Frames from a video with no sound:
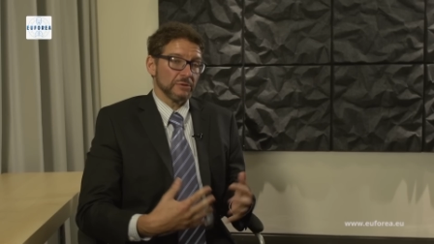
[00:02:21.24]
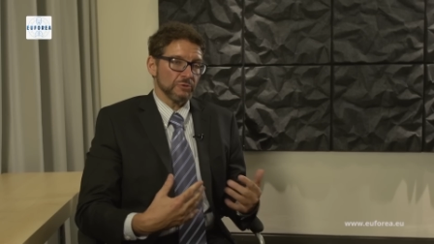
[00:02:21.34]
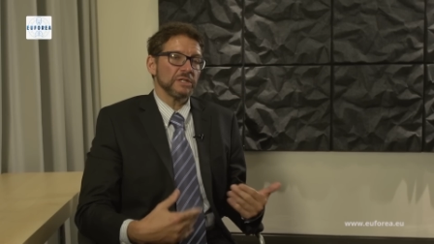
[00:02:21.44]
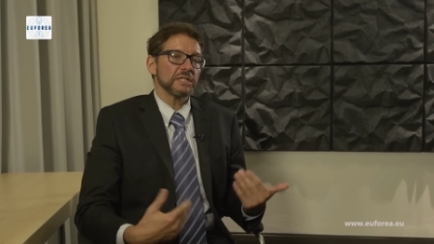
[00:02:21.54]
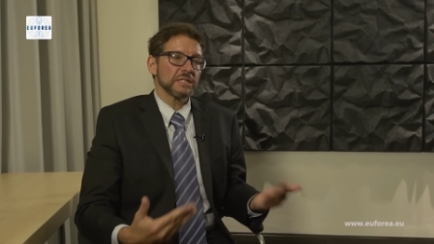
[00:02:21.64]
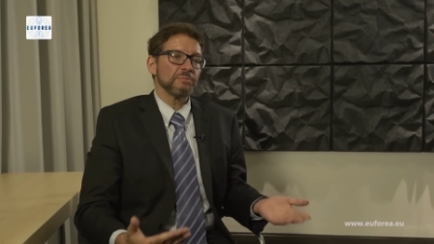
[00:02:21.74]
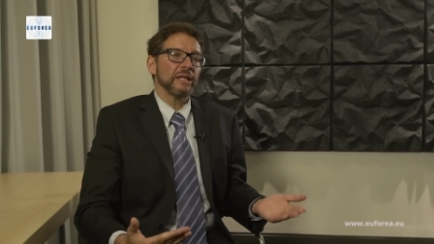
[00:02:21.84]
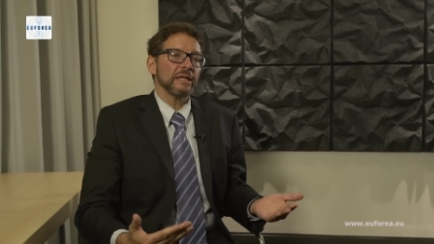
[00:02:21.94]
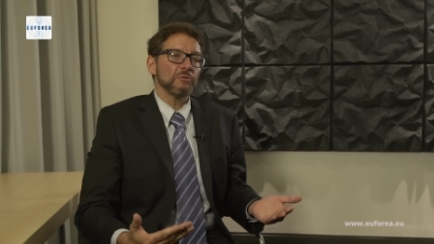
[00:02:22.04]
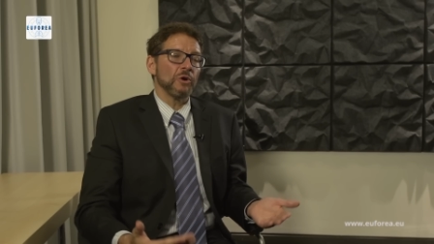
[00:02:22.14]
and which
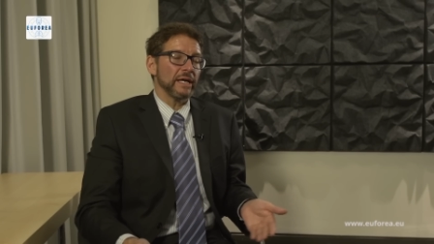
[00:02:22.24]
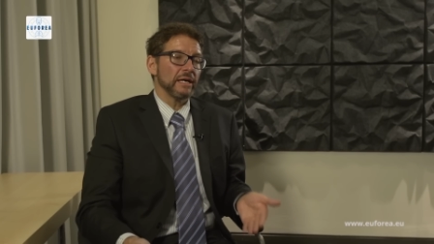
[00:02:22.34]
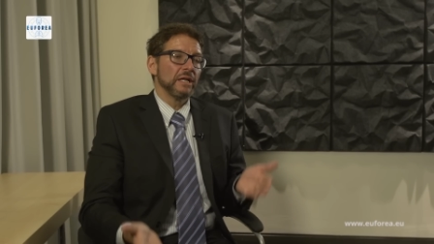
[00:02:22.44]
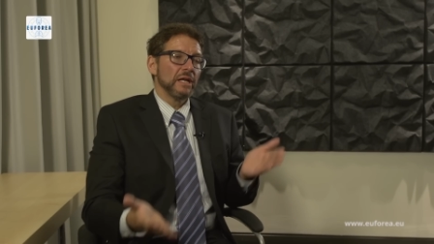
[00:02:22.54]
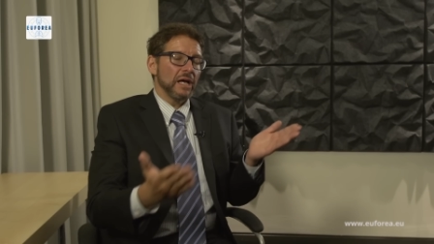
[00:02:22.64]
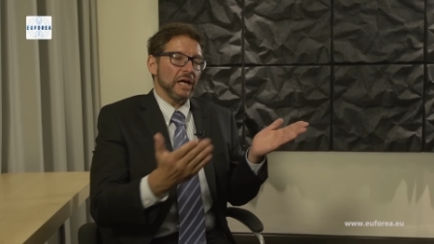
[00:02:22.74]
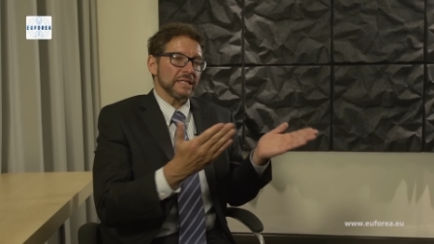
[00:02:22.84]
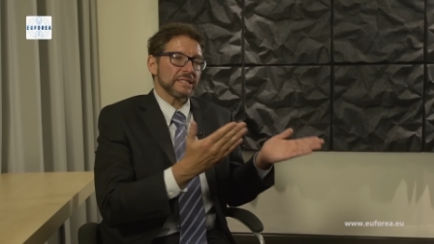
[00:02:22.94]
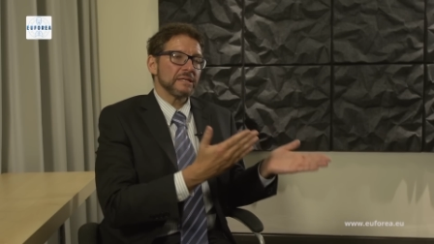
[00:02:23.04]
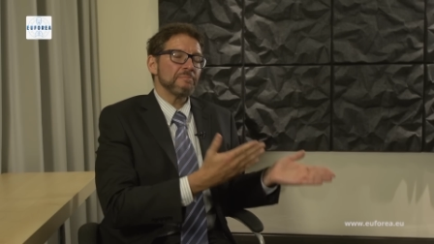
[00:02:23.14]
explain why a
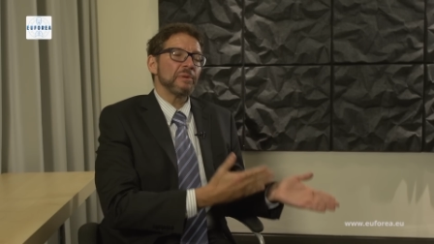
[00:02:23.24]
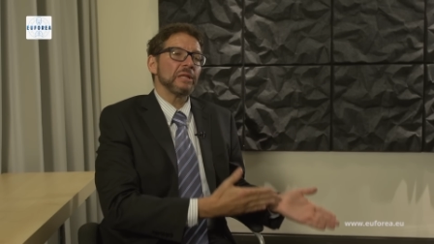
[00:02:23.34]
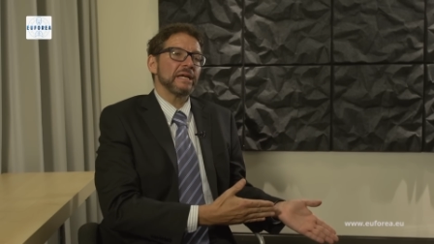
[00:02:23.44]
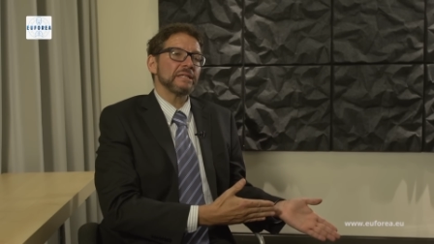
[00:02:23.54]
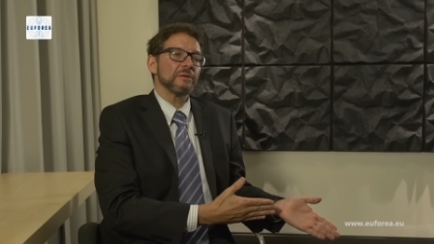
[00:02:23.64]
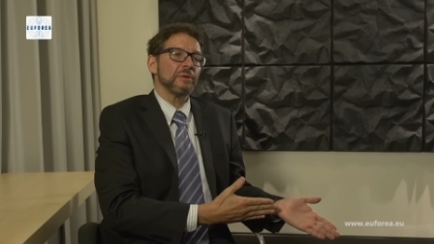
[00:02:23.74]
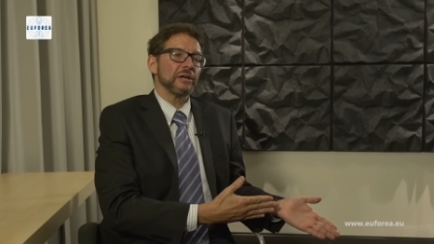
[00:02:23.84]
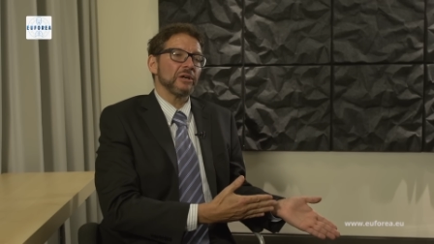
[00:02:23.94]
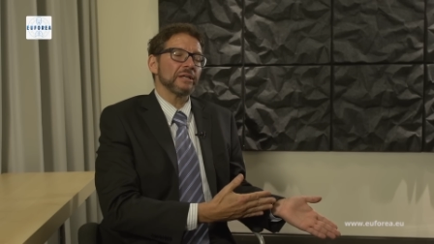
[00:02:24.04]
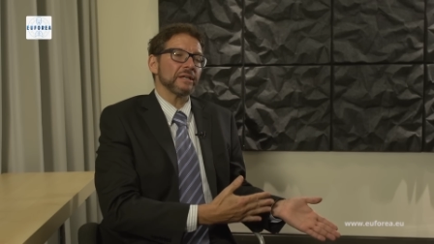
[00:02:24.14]
simple
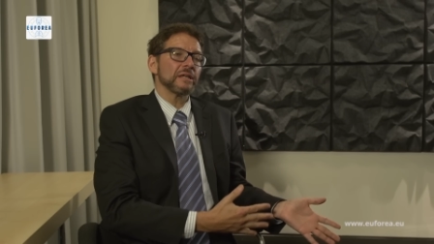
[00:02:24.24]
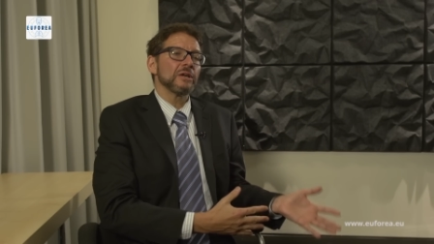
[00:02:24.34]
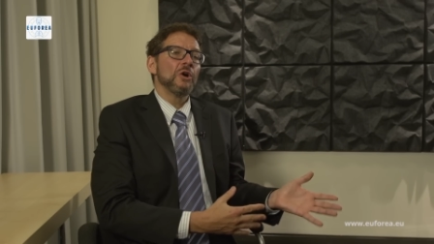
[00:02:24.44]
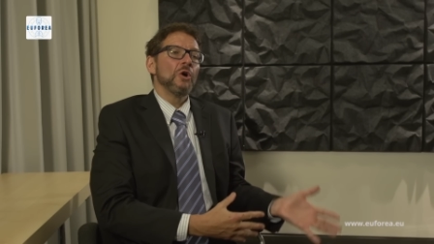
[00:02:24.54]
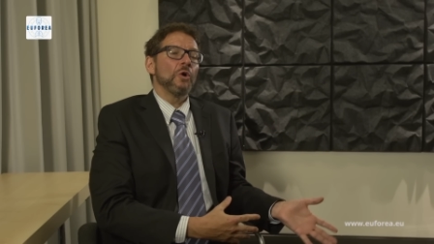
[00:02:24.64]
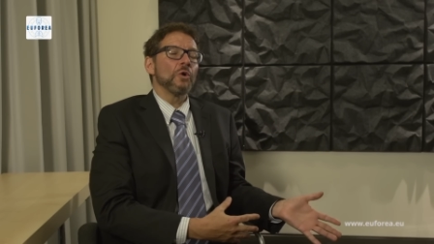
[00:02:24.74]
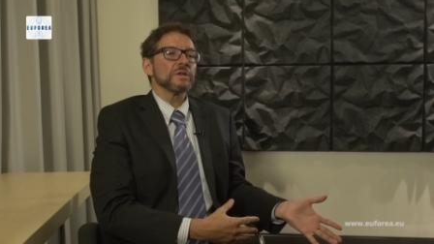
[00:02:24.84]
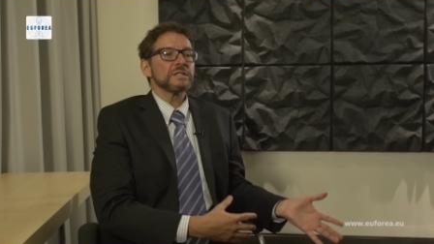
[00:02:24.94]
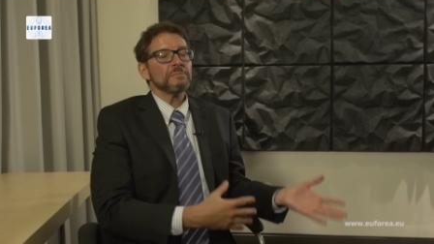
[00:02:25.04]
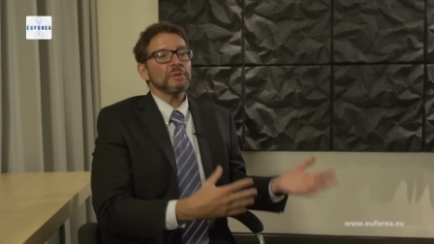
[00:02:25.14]
antibiotic or
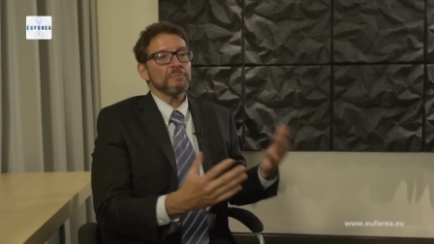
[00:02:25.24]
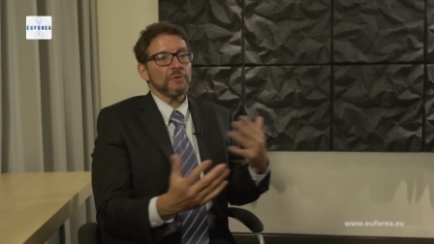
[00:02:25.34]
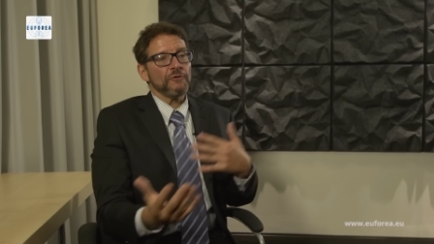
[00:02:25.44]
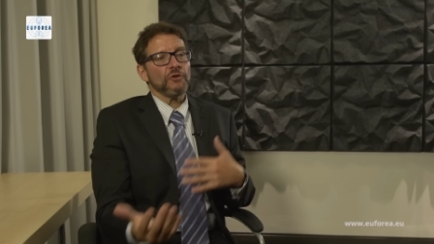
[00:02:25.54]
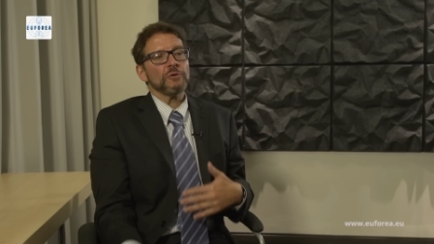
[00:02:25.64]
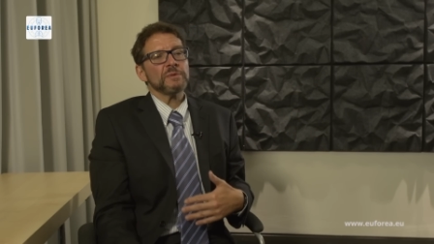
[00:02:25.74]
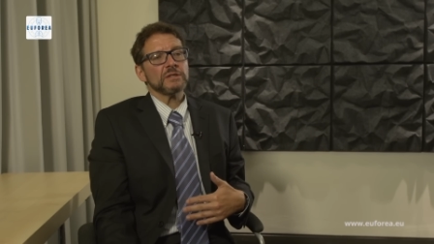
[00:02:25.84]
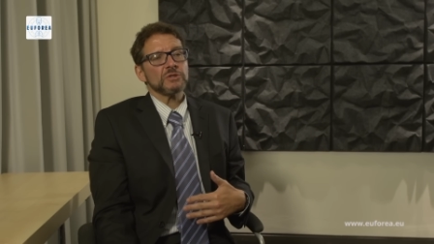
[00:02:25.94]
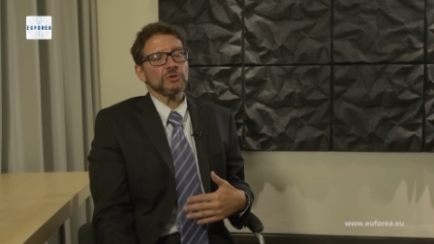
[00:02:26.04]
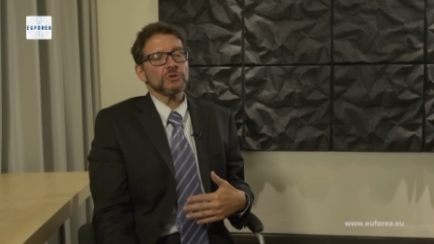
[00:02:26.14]
simply
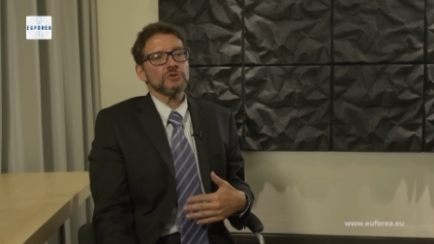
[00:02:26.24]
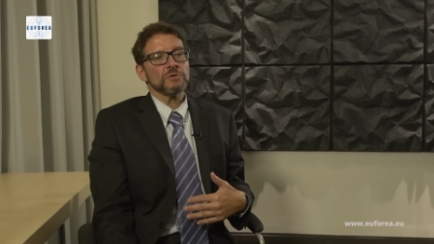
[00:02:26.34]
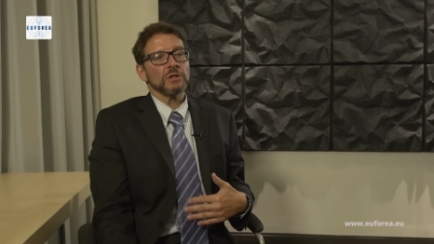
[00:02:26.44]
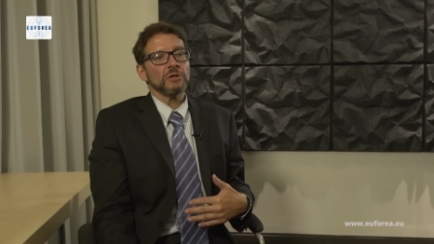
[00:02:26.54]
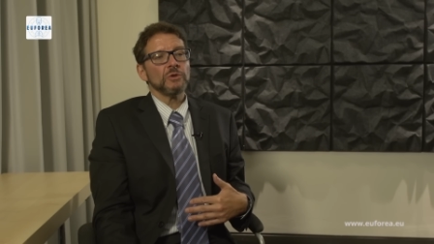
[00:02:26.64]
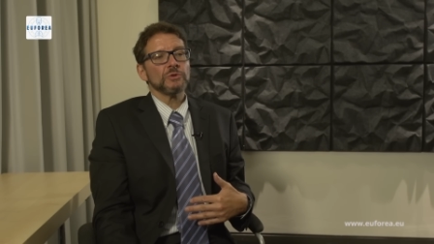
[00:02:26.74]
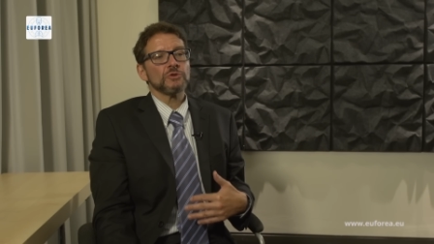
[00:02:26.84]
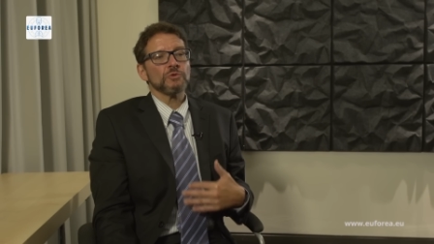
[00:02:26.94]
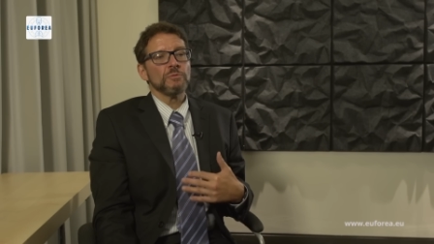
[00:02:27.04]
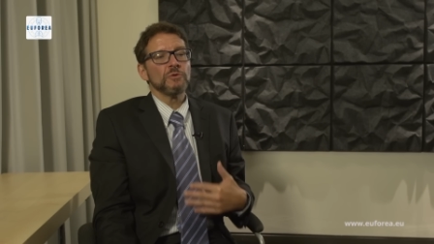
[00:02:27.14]
performing surgery alone
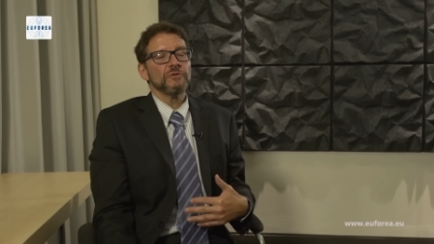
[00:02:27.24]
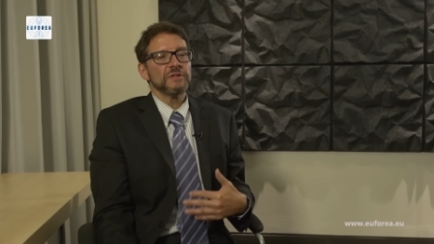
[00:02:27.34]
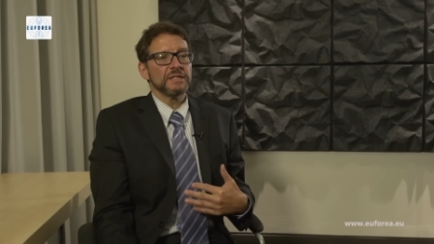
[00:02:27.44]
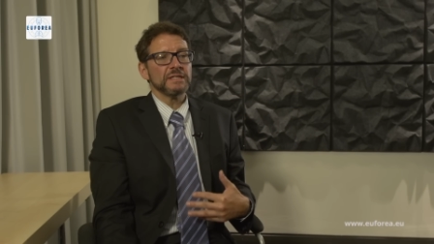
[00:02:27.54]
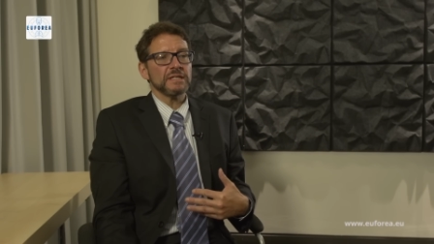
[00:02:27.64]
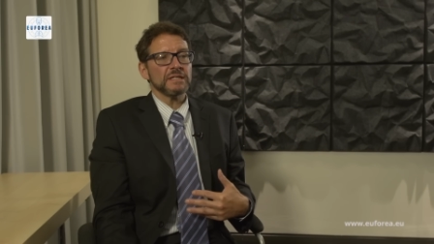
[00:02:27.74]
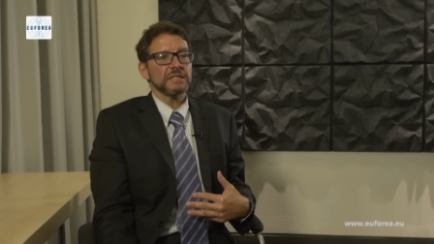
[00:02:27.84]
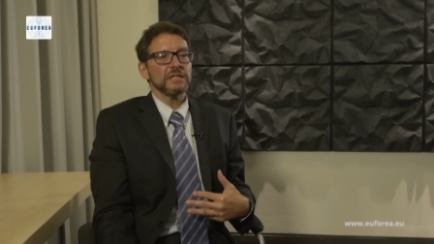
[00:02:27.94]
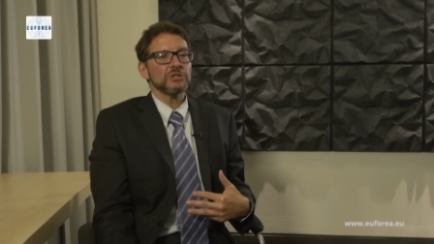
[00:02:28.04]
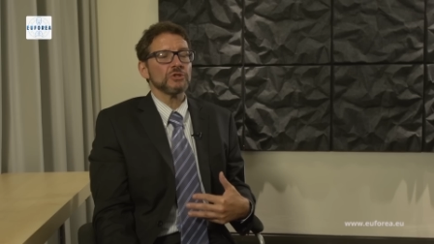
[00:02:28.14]
to remove the
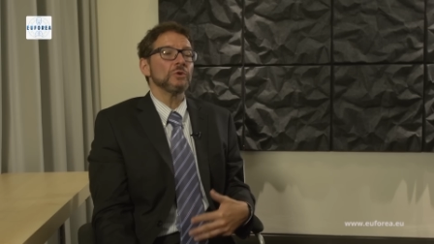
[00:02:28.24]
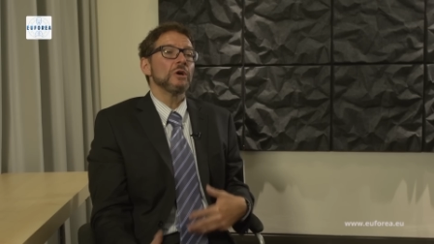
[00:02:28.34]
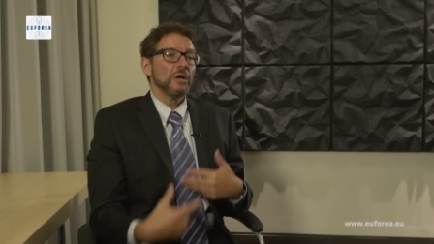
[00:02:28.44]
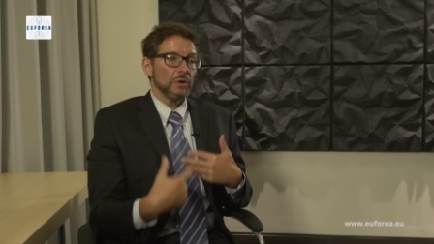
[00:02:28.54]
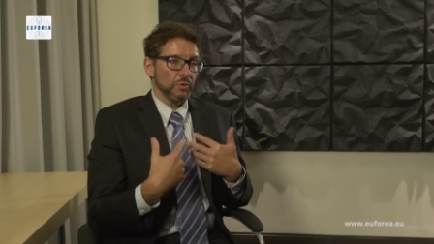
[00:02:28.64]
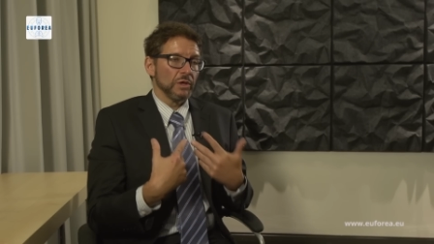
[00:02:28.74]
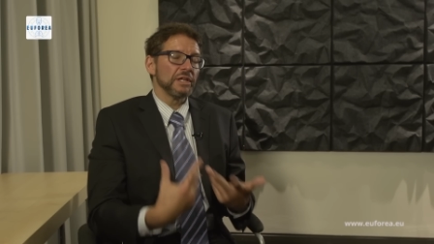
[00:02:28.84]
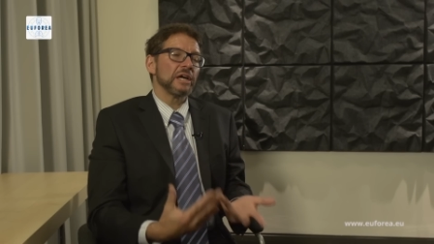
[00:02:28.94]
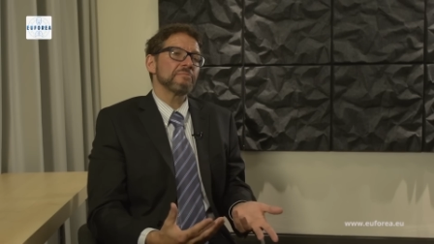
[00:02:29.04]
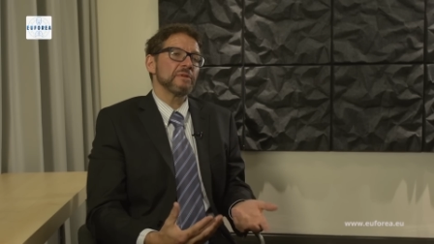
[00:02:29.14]
diseased tissue will
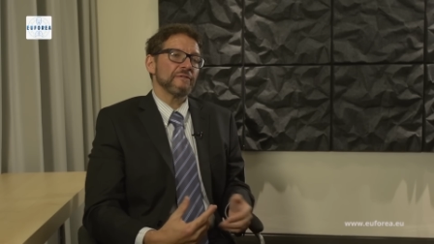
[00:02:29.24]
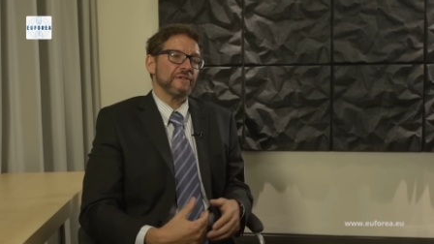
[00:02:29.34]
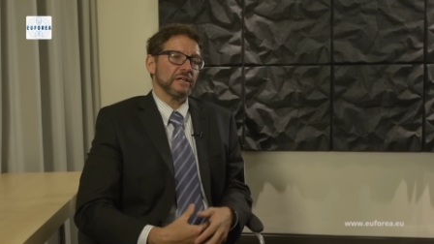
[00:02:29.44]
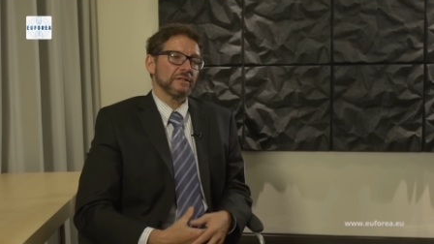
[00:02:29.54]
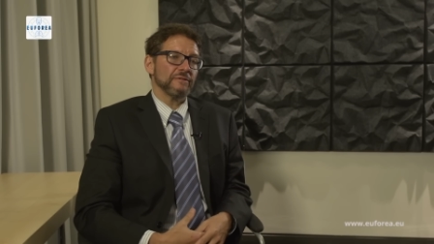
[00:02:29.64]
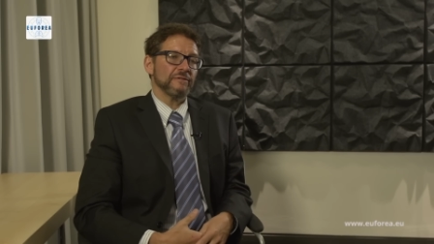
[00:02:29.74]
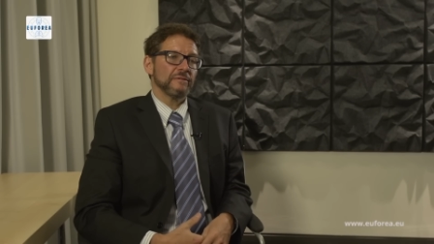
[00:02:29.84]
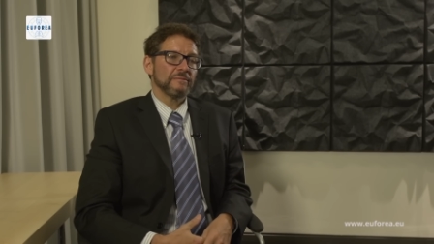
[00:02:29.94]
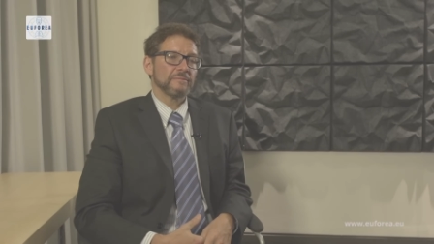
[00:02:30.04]
not be effective.